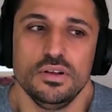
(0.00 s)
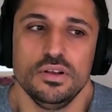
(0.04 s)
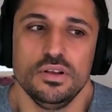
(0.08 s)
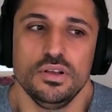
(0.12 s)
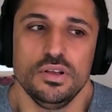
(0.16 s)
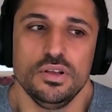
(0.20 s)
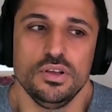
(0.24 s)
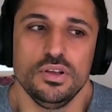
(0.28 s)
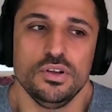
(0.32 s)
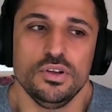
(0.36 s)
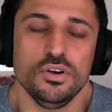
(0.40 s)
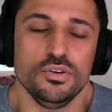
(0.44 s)

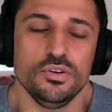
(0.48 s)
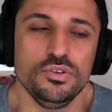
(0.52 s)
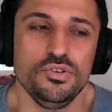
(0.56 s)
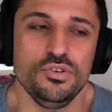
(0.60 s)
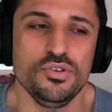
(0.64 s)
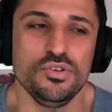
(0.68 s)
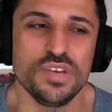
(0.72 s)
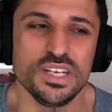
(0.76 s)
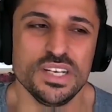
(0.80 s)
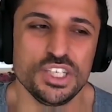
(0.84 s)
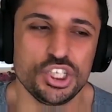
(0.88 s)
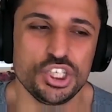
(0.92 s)
you know you
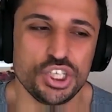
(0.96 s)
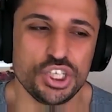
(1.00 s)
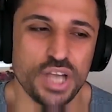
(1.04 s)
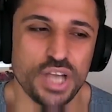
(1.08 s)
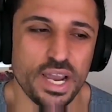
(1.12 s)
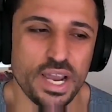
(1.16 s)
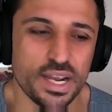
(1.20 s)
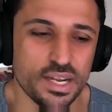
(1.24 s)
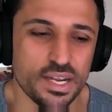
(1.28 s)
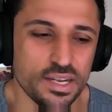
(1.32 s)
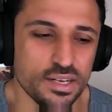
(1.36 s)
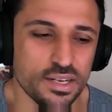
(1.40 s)
can
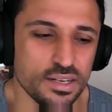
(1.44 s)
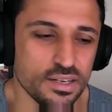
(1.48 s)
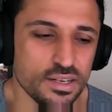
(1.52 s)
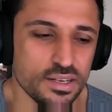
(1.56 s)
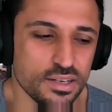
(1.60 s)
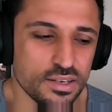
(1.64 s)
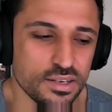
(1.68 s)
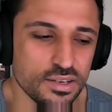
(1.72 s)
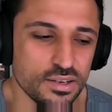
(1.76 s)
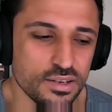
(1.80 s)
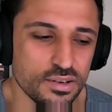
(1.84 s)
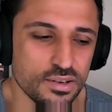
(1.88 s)
check
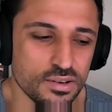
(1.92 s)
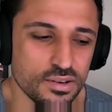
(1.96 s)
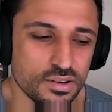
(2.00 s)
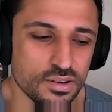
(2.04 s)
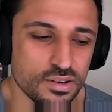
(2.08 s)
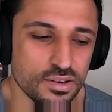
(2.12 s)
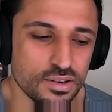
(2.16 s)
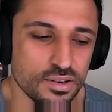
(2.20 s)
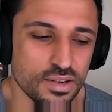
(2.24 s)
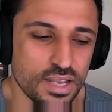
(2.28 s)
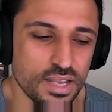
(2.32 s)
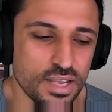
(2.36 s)

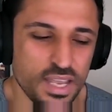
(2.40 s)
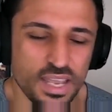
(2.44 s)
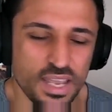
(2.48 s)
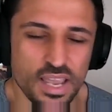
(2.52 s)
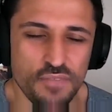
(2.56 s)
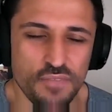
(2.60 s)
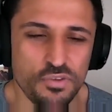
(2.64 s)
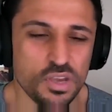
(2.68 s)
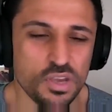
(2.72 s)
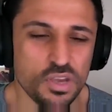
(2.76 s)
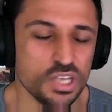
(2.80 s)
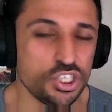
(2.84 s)
if
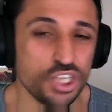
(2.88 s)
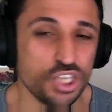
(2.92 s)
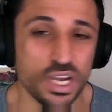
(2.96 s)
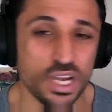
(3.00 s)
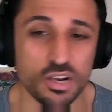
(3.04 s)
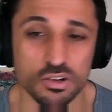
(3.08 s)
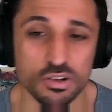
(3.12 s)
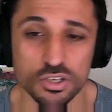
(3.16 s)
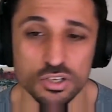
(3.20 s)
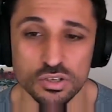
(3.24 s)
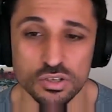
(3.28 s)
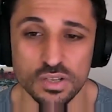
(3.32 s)
you can check
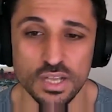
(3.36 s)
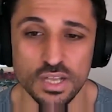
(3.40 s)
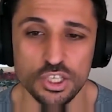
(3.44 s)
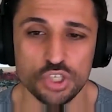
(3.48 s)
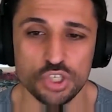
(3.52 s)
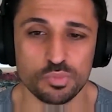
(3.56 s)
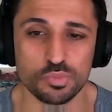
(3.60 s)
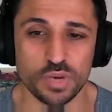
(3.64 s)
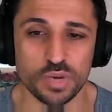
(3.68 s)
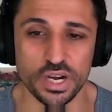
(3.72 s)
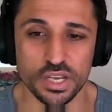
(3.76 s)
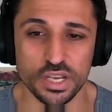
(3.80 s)
on your lunch
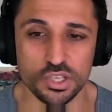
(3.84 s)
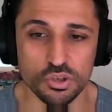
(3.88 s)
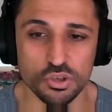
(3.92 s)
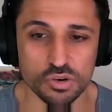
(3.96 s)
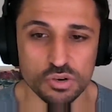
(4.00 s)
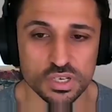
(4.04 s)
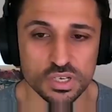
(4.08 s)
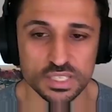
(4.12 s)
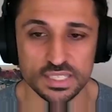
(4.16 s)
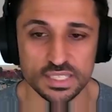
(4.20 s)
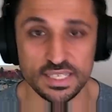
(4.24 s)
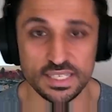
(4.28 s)
break you're going
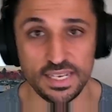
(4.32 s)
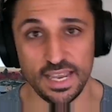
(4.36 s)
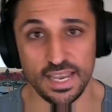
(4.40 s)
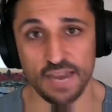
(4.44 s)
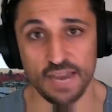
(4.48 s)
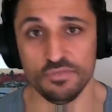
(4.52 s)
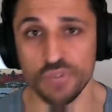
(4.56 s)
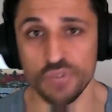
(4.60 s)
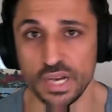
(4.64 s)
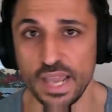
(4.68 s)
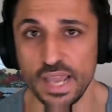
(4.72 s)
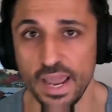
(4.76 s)
to see
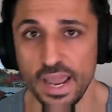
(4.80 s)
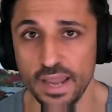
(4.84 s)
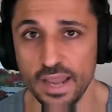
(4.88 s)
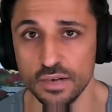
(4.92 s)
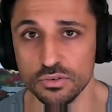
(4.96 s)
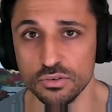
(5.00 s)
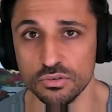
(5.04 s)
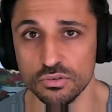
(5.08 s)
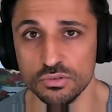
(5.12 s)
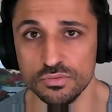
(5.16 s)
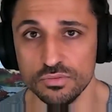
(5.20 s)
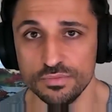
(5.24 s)
every
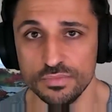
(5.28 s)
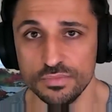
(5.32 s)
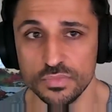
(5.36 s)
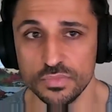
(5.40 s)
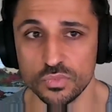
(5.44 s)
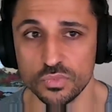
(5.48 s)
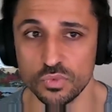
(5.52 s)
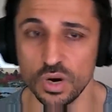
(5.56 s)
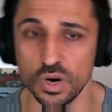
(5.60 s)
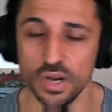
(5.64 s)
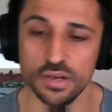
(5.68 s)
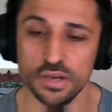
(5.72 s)
candle
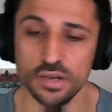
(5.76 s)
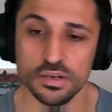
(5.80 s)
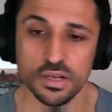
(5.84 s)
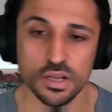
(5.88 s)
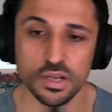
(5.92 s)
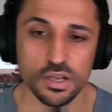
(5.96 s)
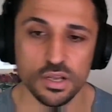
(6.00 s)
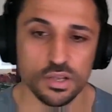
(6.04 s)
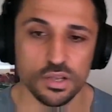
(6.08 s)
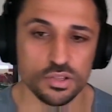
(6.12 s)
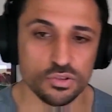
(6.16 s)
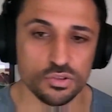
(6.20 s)
right
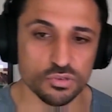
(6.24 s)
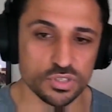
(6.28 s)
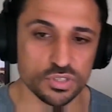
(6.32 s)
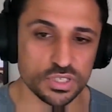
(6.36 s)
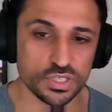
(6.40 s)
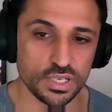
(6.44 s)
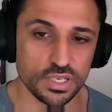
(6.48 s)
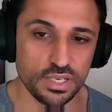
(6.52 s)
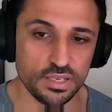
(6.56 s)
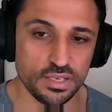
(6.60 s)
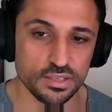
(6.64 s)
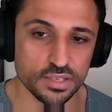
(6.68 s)
you'll
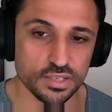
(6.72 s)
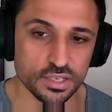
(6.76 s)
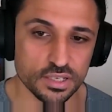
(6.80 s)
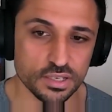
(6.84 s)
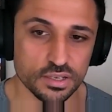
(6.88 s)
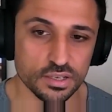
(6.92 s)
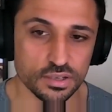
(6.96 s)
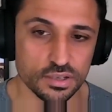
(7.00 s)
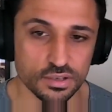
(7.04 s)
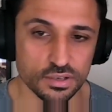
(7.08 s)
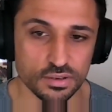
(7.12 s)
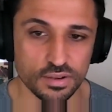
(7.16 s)
see
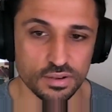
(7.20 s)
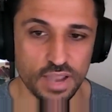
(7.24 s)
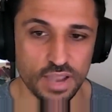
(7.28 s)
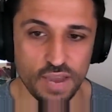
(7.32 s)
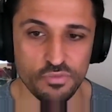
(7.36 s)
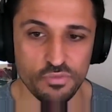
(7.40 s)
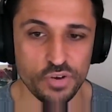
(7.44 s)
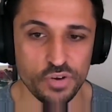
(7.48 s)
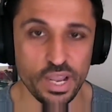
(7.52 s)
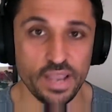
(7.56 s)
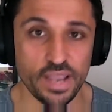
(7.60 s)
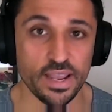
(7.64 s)
the
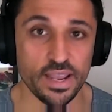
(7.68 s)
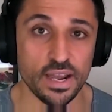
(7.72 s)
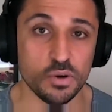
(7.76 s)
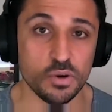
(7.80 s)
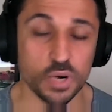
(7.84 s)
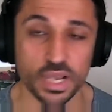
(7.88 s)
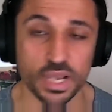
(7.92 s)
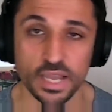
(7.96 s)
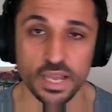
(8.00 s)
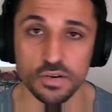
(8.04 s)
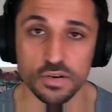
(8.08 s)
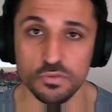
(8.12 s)
every eight hour
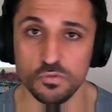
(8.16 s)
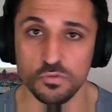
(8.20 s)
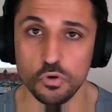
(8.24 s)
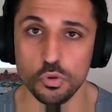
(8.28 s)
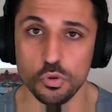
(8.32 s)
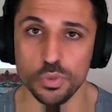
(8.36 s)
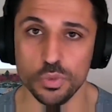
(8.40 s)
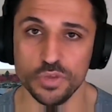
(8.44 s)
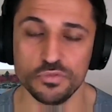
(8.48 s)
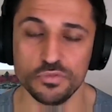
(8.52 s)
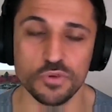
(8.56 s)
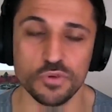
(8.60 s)
candle
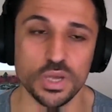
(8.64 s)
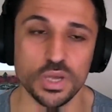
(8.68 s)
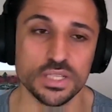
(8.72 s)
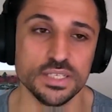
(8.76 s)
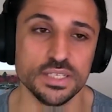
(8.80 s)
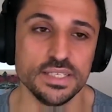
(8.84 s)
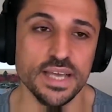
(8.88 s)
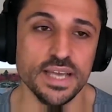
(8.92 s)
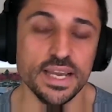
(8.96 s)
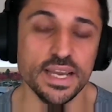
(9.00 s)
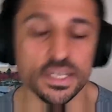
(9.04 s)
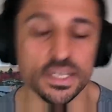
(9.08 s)
forming throughout the
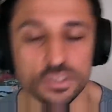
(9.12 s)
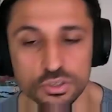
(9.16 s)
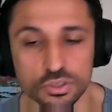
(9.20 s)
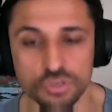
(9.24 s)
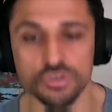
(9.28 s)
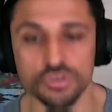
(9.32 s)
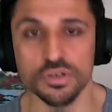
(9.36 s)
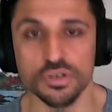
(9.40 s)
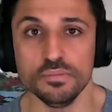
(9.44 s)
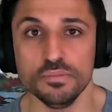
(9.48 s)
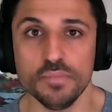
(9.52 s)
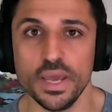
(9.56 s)
day so you
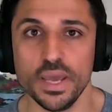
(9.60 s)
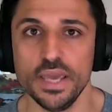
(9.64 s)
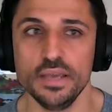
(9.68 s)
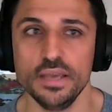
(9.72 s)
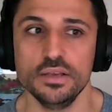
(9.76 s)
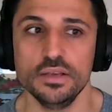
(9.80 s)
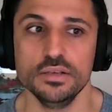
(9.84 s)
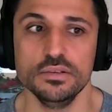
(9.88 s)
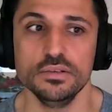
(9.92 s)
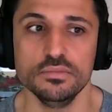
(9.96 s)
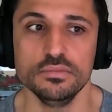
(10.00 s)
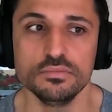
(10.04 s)
can make
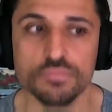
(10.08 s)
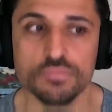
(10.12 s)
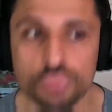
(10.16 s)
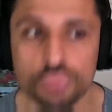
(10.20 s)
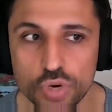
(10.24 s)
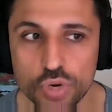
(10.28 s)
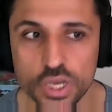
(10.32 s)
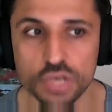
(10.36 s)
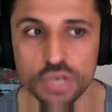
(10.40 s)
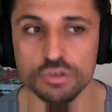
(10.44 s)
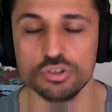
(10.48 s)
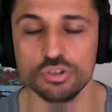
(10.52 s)
pretty
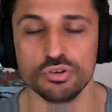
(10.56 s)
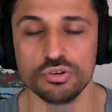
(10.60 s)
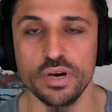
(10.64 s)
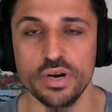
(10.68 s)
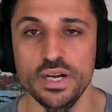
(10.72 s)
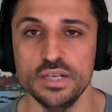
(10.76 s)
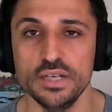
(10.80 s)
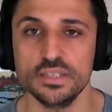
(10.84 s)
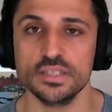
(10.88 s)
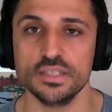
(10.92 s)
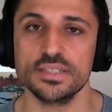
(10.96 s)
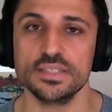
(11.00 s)
good trading
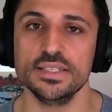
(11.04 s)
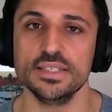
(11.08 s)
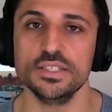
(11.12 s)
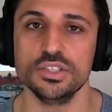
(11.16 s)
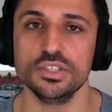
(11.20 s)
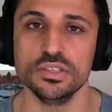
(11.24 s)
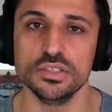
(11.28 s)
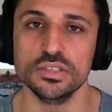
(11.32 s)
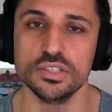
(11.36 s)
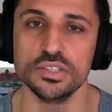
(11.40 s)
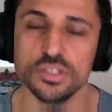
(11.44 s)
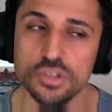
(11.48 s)

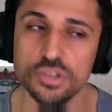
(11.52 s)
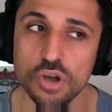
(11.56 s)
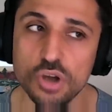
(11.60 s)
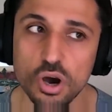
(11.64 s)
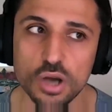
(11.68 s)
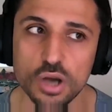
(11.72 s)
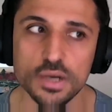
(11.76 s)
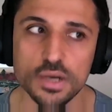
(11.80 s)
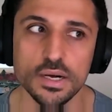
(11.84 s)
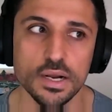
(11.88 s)
decisions not